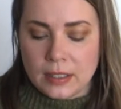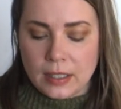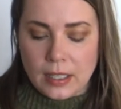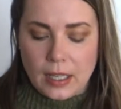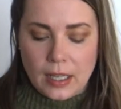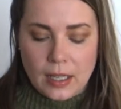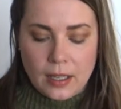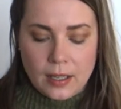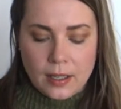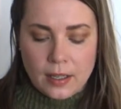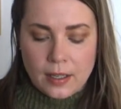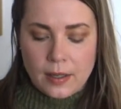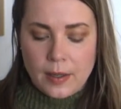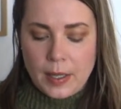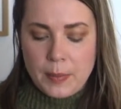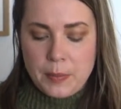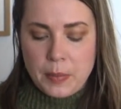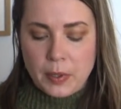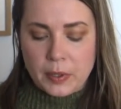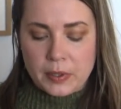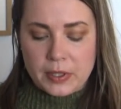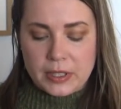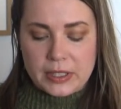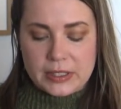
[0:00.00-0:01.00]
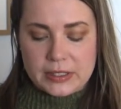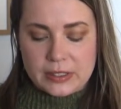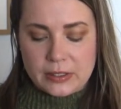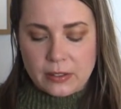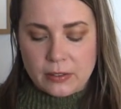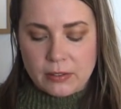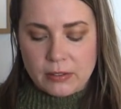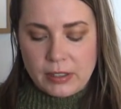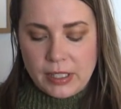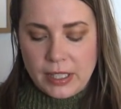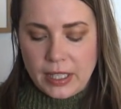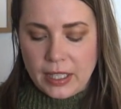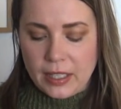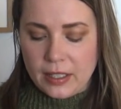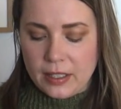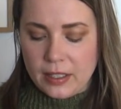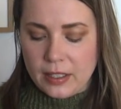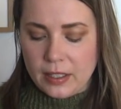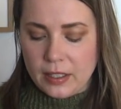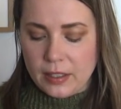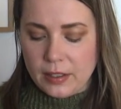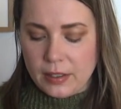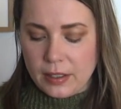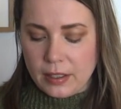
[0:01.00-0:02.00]
I bought this already
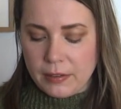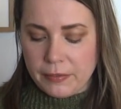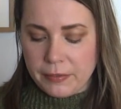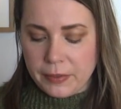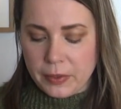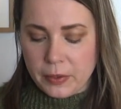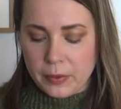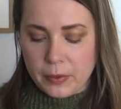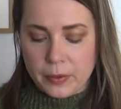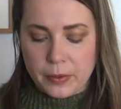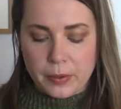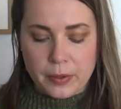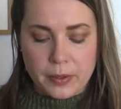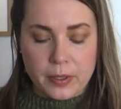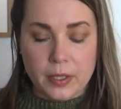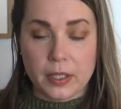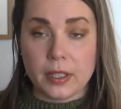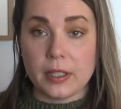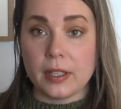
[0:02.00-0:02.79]
a few